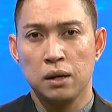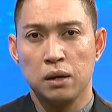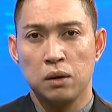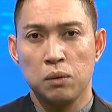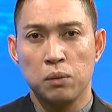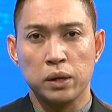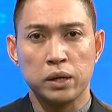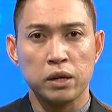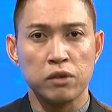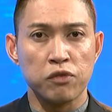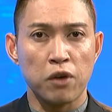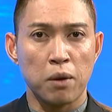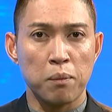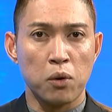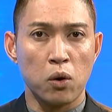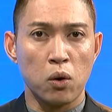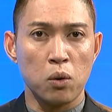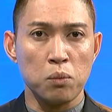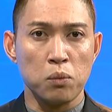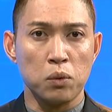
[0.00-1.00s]
Working from
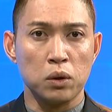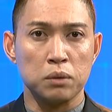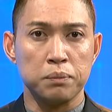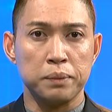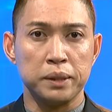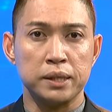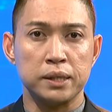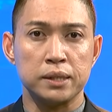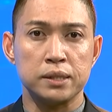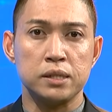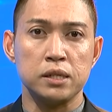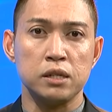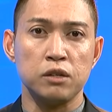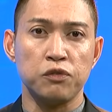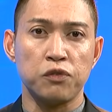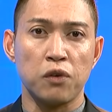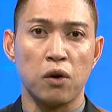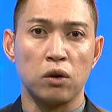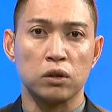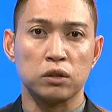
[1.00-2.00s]
home will be the
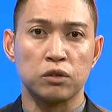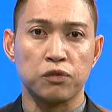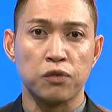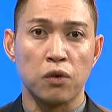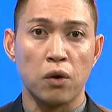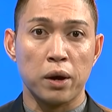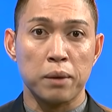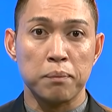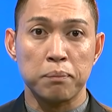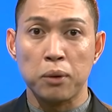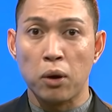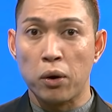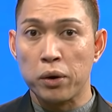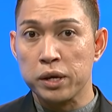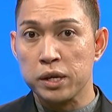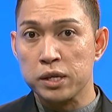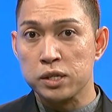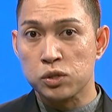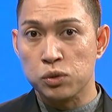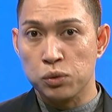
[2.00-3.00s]
default for
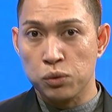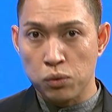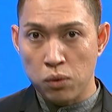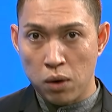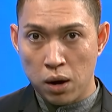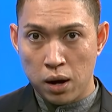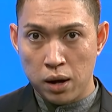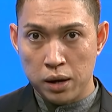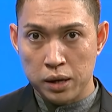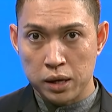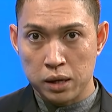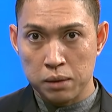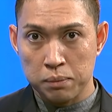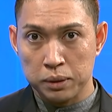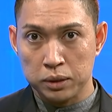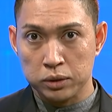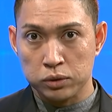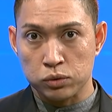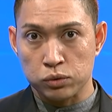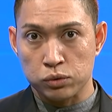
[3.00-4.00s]
employees who are
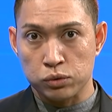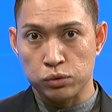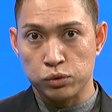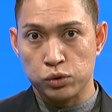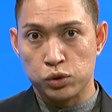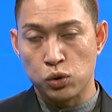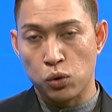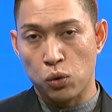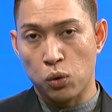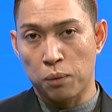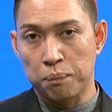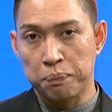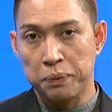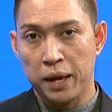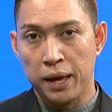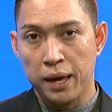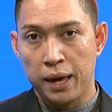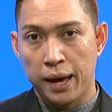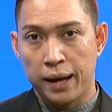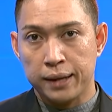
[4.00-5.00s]
able to do so.
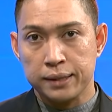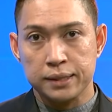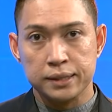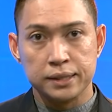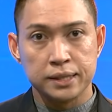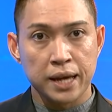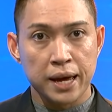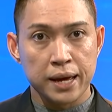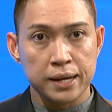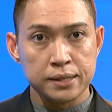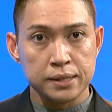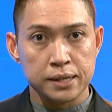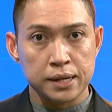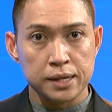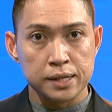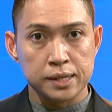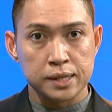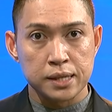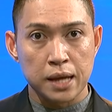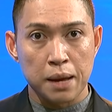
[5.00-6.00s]
And the
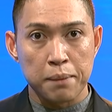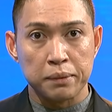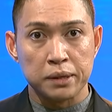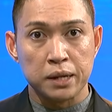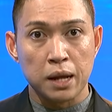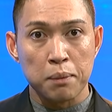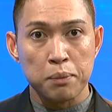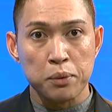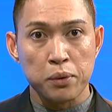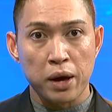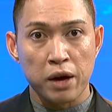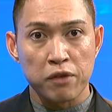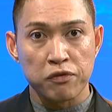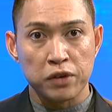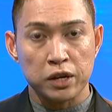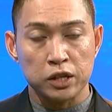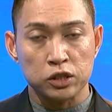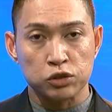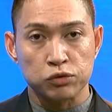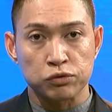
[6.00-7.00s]
10-day snap
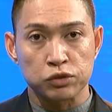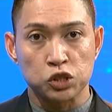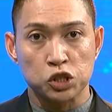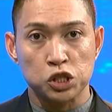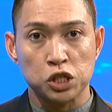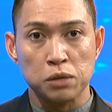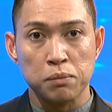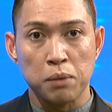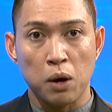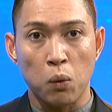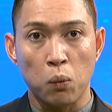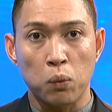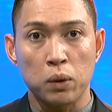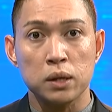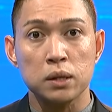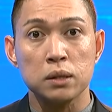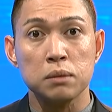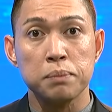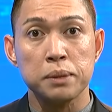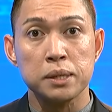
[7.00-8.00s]
WFH regime
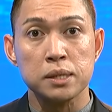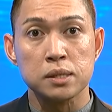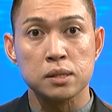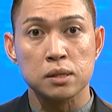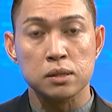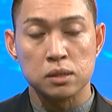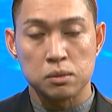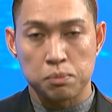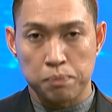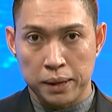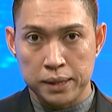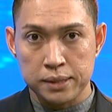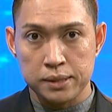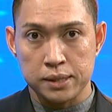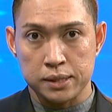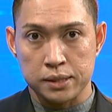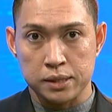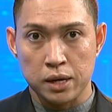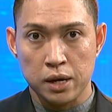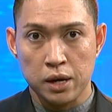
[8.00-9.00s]
will be
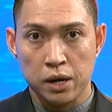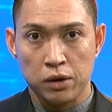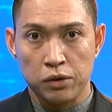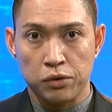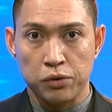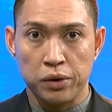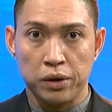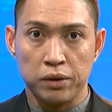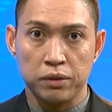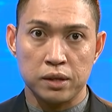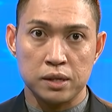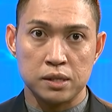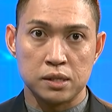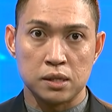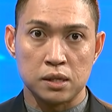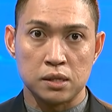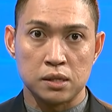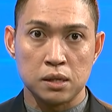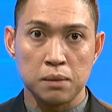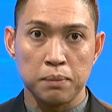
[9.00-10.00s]
suspended during this
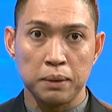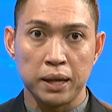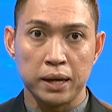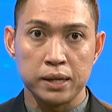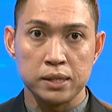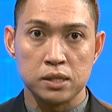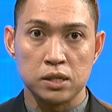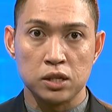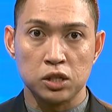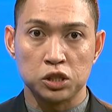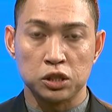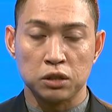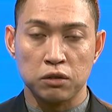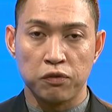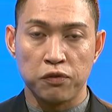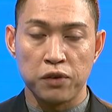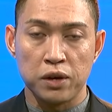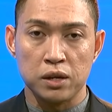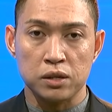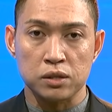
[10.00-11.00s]
stabilization
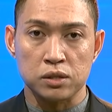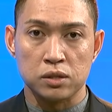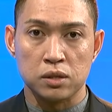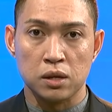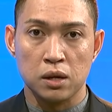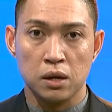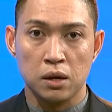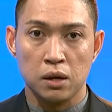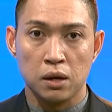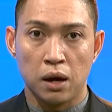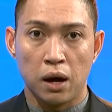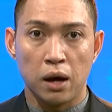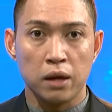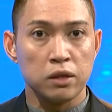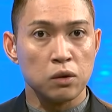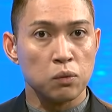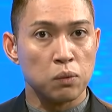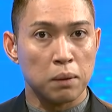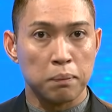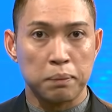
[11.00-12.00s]
phase.
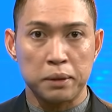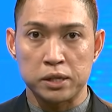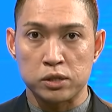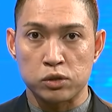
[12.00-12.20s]
Other workplace